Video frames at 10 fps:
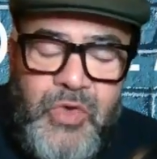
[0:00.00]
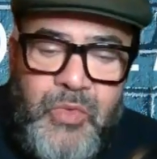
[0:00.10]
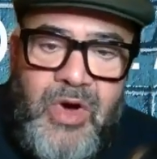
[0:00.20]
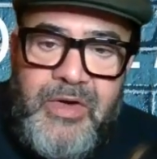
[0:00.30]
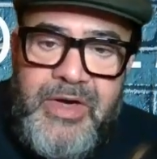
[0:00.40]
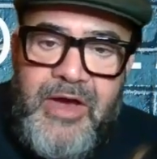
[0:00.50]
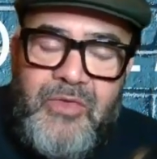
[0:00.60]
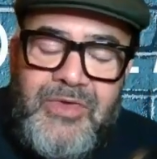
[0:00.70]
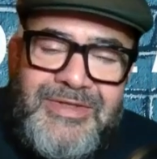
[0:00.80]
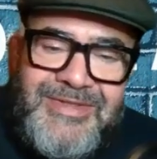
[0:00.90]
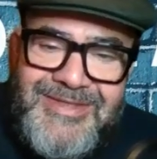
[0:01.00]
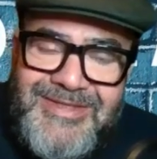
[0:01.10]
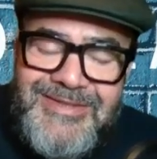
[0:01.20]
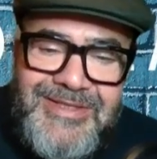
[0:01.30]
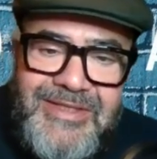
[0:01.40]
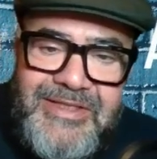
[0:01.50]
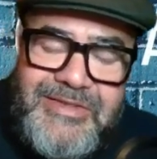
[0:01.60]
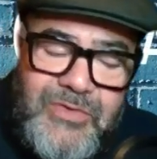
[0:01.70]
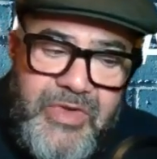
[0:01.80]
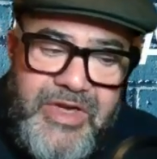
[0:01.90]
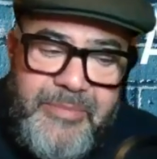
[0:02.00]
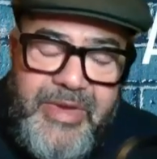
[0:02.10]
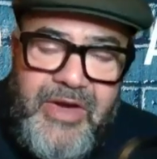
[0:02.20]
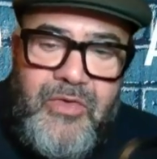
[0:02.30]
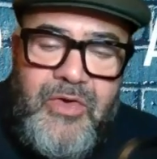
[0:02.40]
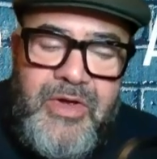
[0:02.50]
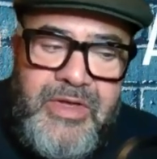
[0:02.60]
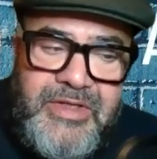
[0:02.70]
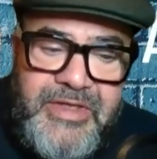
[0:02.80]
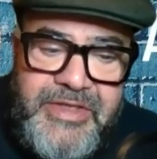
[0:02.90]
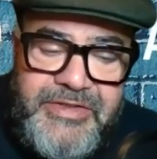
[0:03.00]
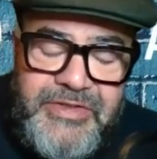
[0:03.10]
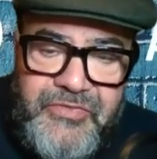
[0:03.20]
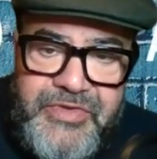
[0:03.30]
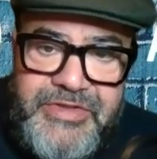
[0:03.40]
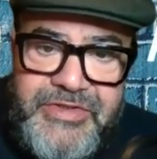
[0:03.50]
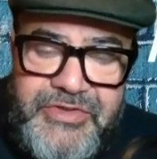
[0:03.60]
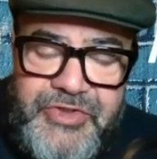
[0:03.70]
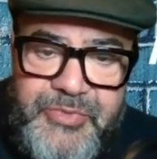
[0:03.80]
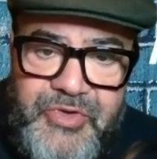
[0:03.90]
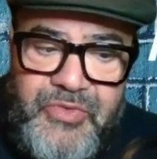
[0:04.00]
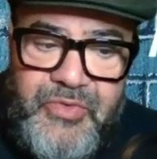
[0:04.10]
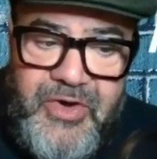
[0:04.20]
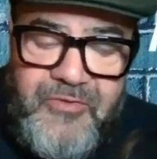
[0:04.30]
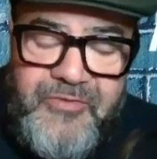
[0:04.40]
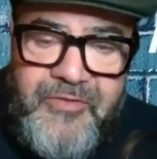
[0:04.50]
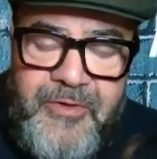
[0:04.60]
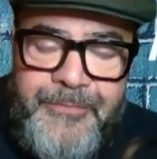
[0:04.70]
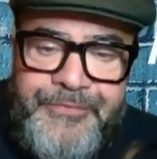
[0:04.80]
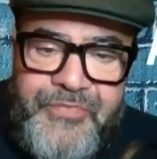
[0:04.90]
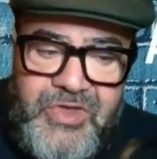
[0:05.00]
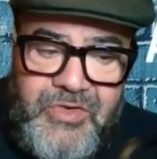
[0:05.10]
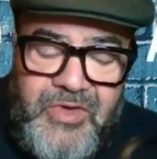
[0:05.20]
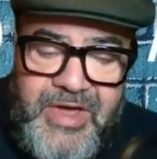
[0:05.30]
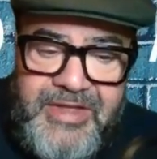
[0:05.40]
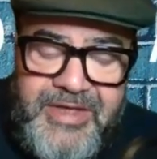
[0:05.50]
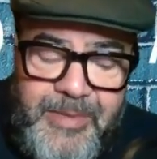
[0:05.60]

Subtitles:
who are now consistently talking about the need to redistribute wealth. You look at the